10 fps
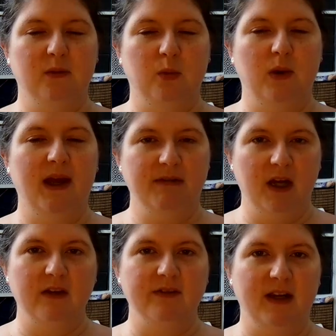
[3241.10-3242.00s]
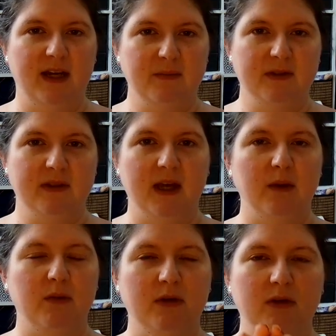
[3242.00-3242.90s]
where it overlaps,
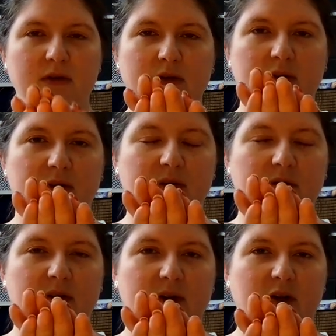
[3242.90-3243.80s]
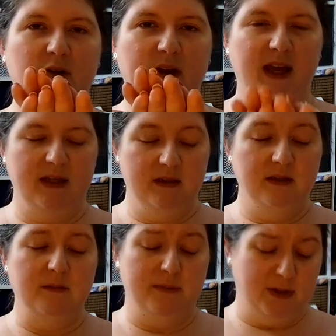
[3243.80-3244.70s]
I will create
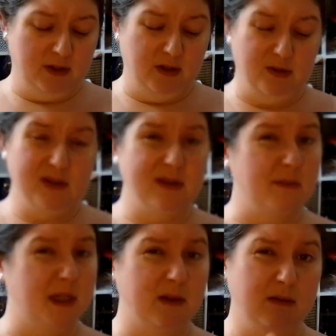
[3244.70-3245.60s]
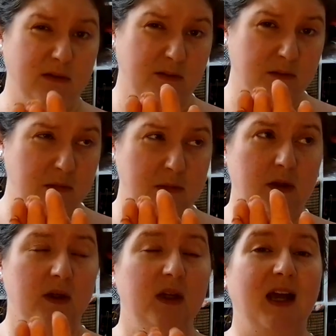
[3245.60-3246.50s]
some buttonholes somehow
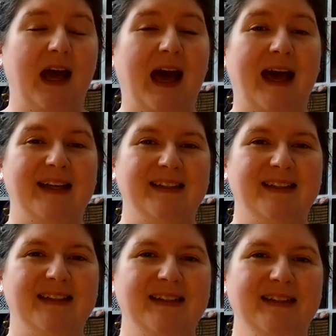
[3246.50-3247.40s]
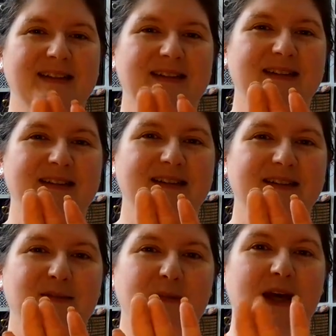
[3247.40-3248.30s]
and
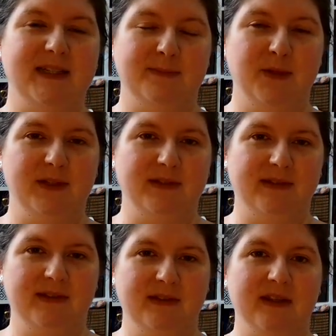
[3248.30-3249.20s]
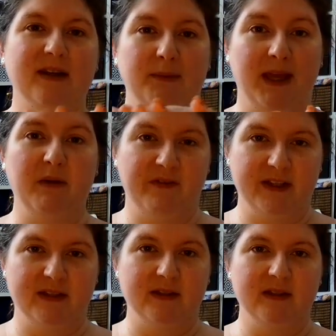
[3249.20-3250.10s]
add some buttons. So that'll be how it
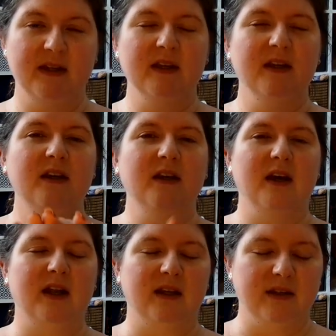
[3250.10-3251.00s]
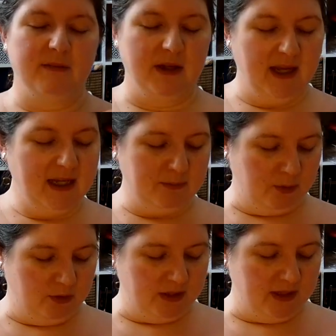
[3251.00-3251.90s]
fastens. And I'm going to add a
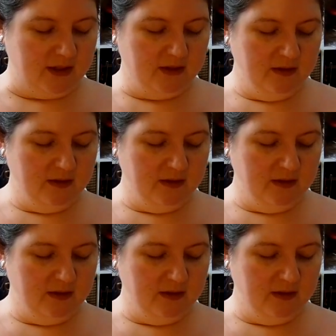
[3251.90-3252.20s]
border